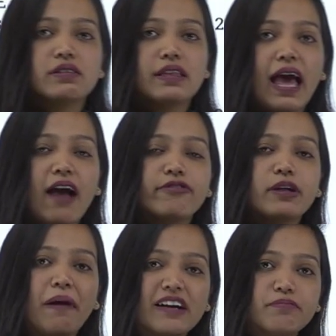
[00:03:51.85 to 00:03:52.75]
they have
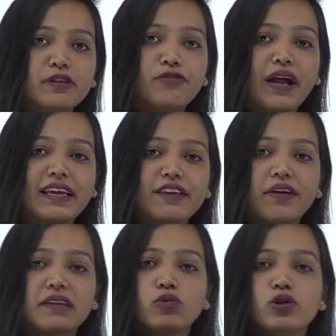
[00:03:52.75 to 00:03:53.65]
department for
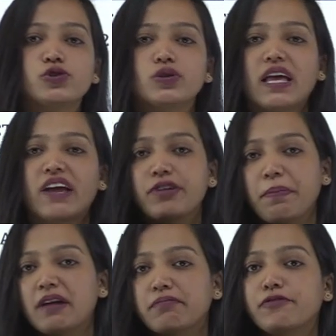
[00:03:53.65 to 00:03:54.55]
ifim also they have
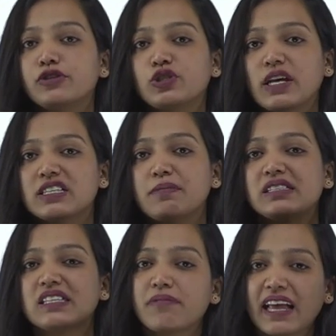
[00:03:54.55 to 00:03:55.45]
department for JAGSOM, and
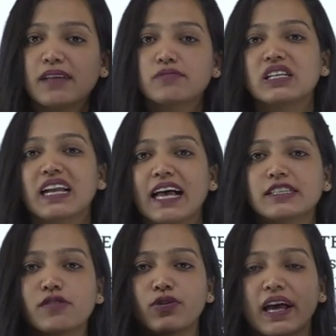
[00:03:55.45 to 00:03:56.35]
sometimes the
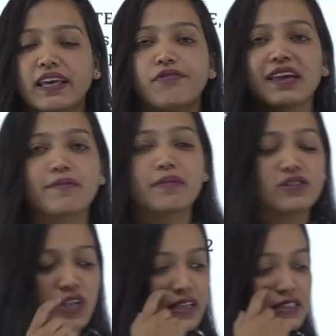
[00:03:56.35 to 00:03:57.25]
classes for ifim and
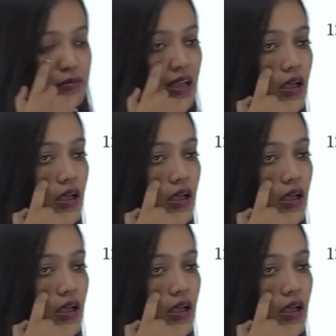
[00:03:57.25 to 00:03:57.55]
JAGSOM